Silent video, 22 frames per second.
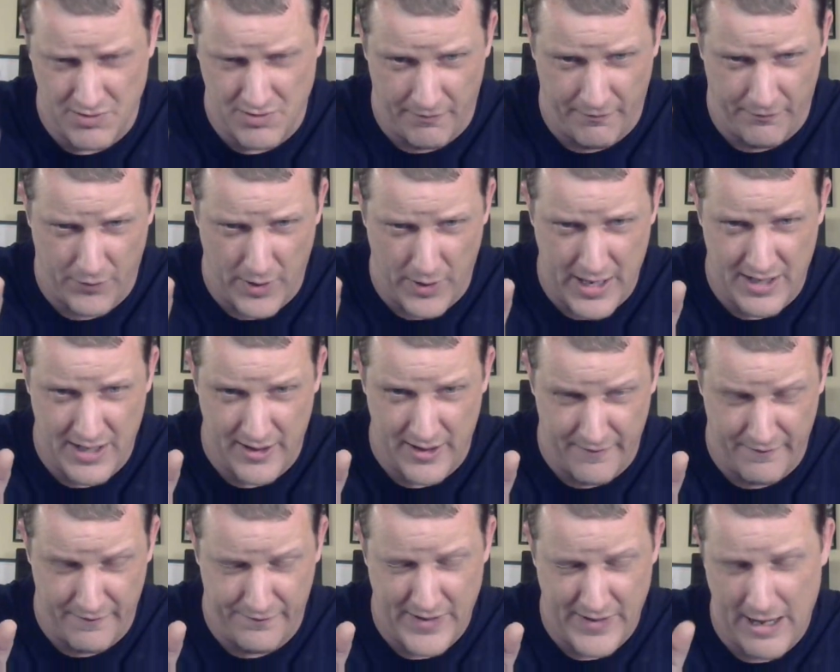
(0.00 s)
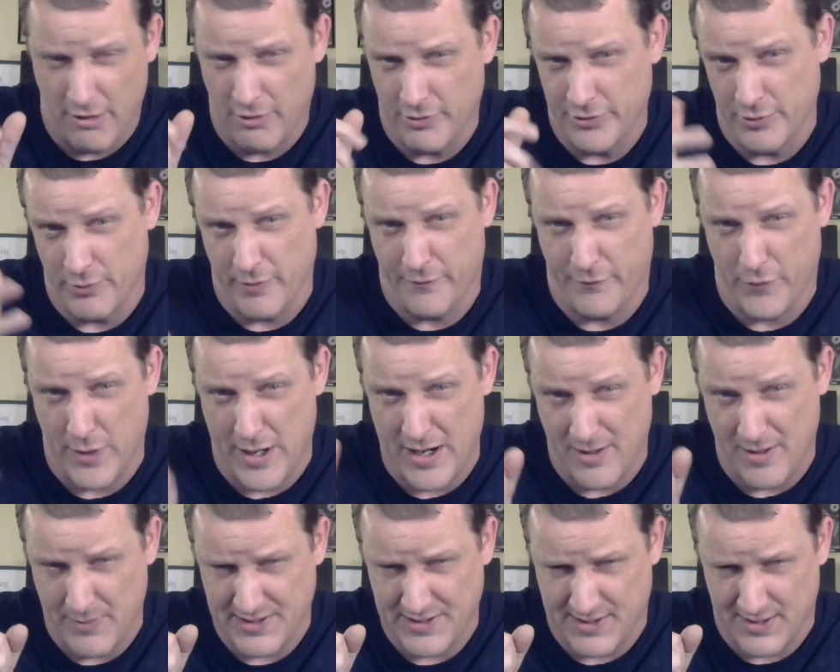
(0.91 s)
was afraid of getting fouled or
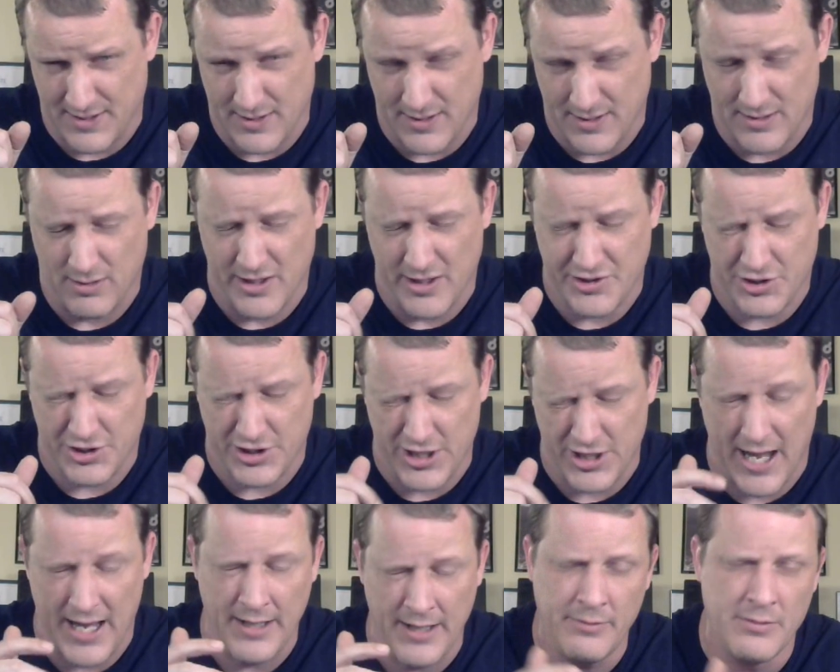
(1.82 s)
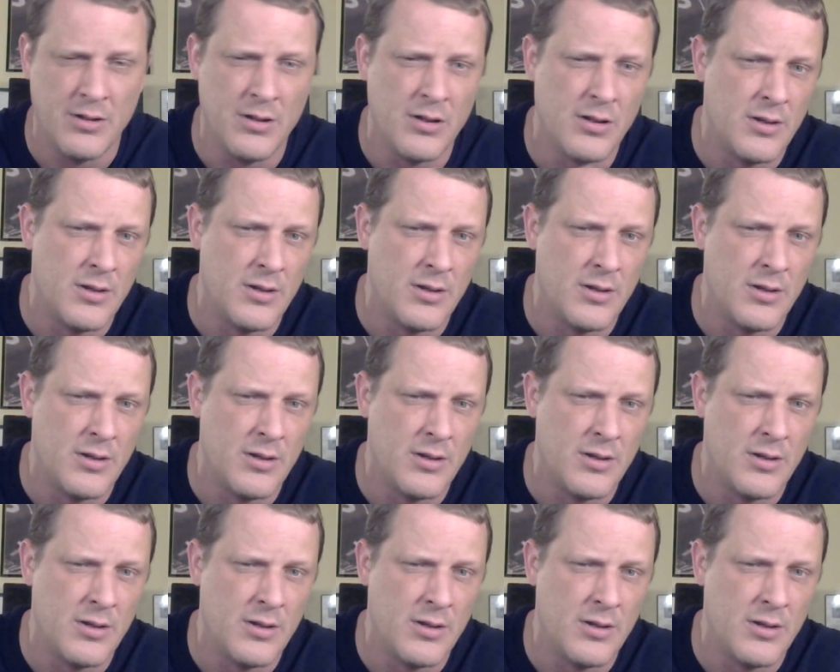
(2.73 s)
afraid of missing the clutch shot.